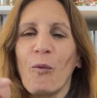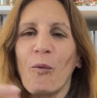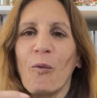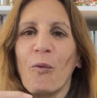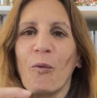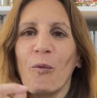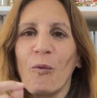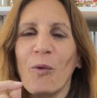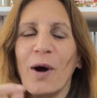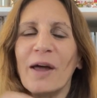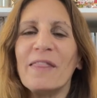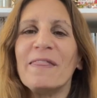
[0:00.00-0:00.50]

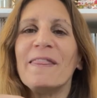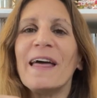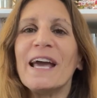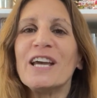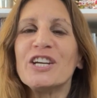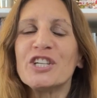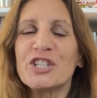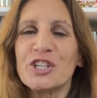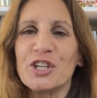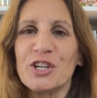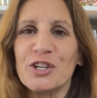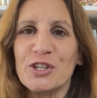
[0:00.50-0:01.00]
what they
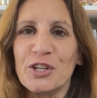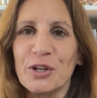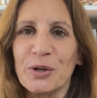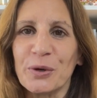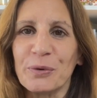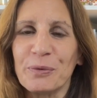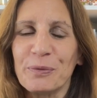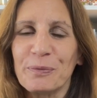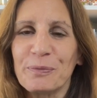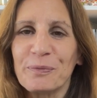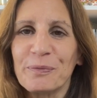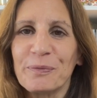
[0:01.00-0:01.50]
should do.
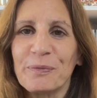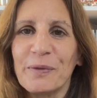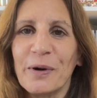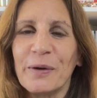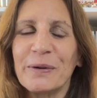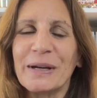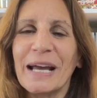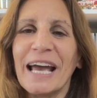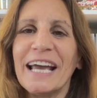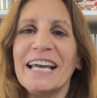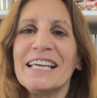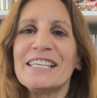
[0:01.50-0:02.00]

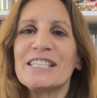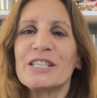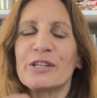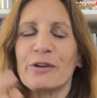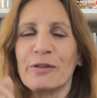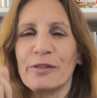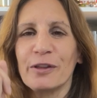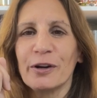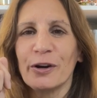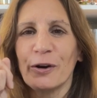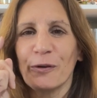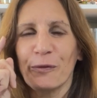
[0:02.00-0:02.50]
Okay, so
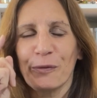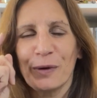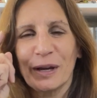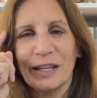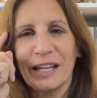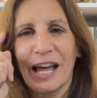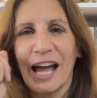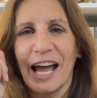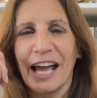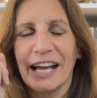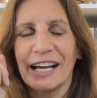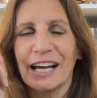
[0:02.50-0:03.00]
they're
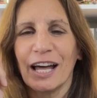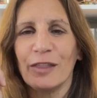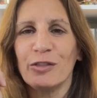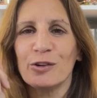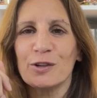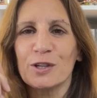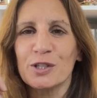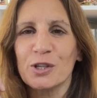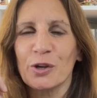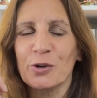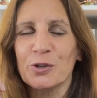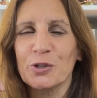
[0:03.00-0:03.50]
relying on their
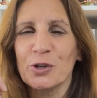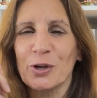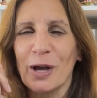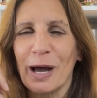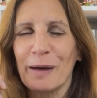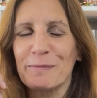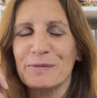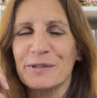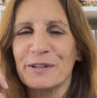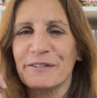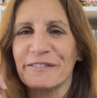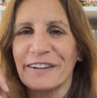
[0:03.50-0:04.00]
social
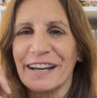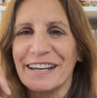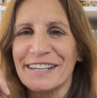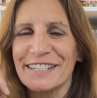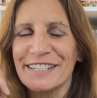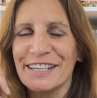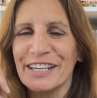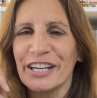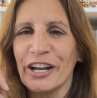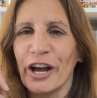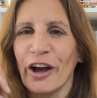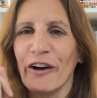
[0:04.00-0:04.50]

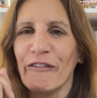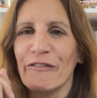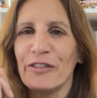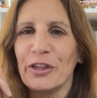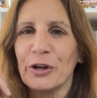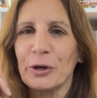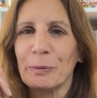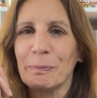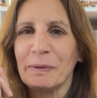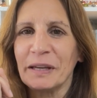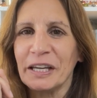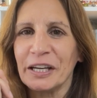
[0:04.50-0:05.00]
observation of
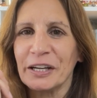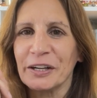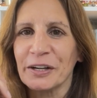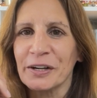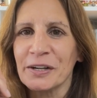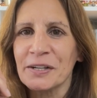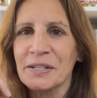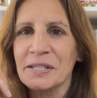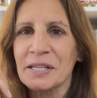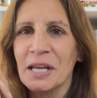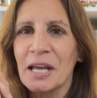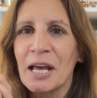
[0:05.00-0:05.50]
their
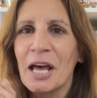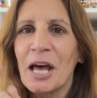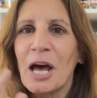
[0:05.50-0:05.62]
peers